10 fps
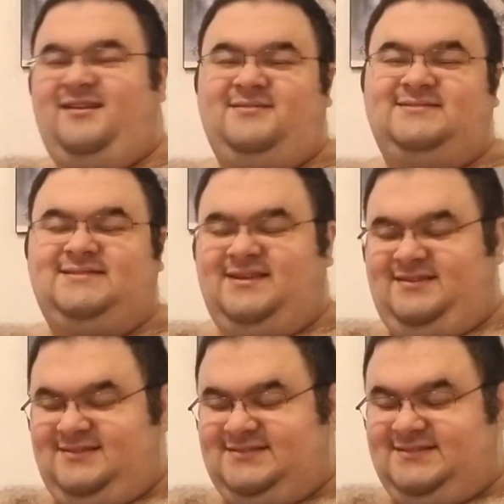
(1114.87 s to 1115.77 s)
I was like,
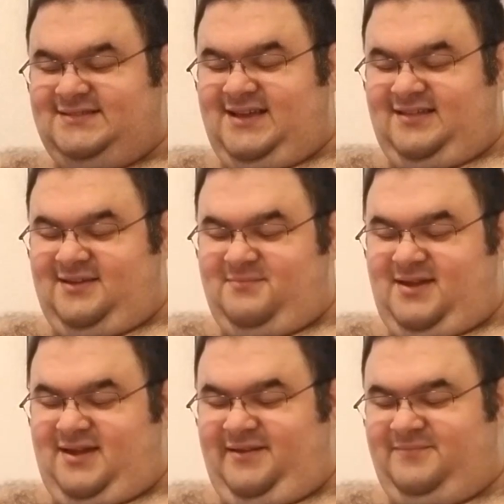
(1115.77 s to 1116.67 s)
this is killing
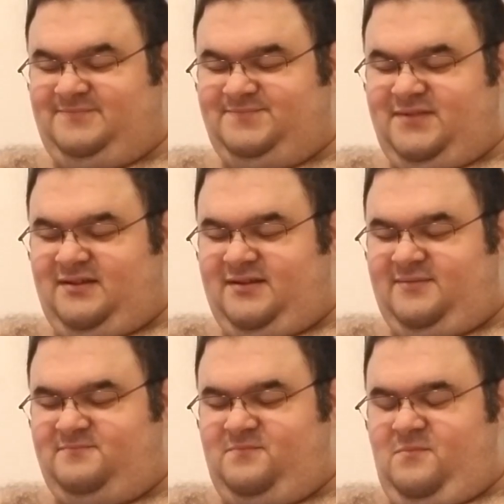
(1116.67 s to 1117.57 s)
me.
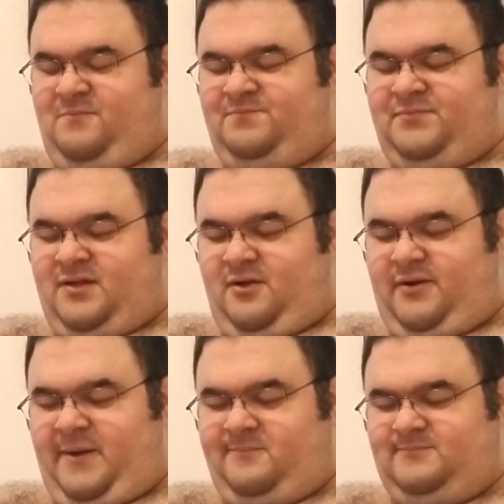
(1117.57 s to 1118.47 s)

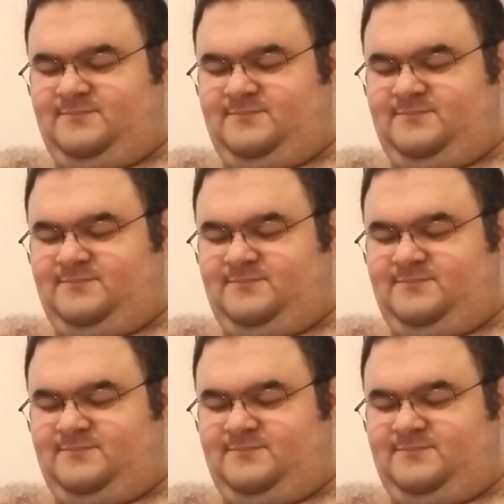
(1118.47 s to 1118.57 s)
Okay.